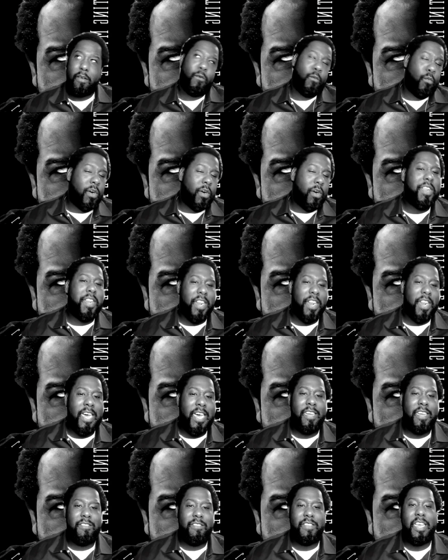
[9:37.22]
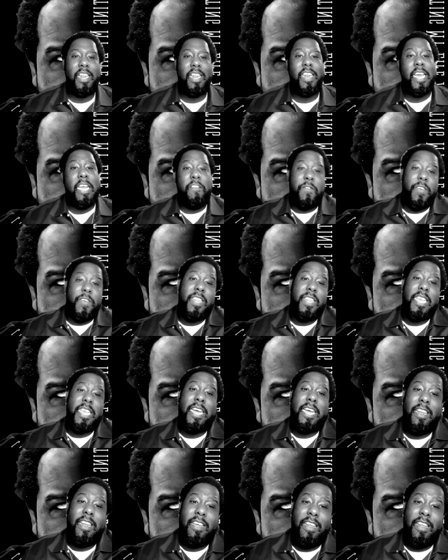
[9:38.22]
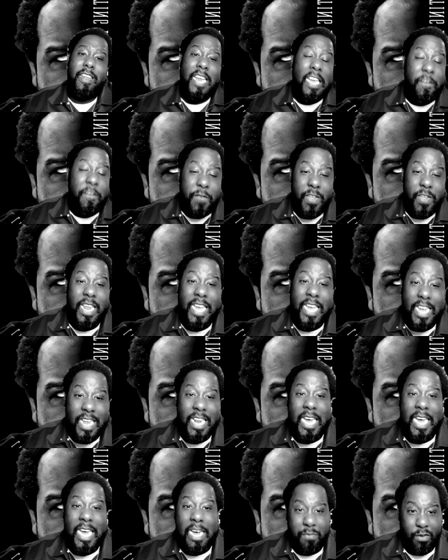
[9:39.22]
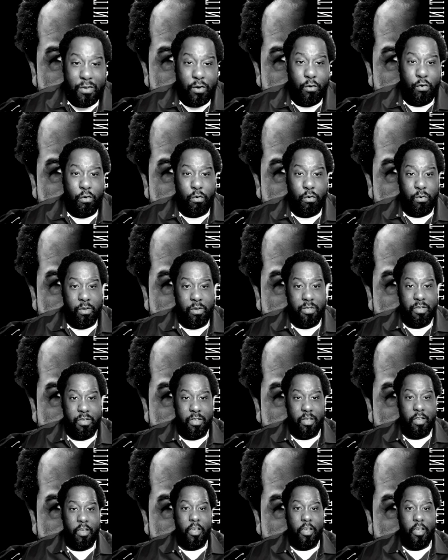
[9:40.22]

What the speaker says: One of the lines, life is like an obstacle course.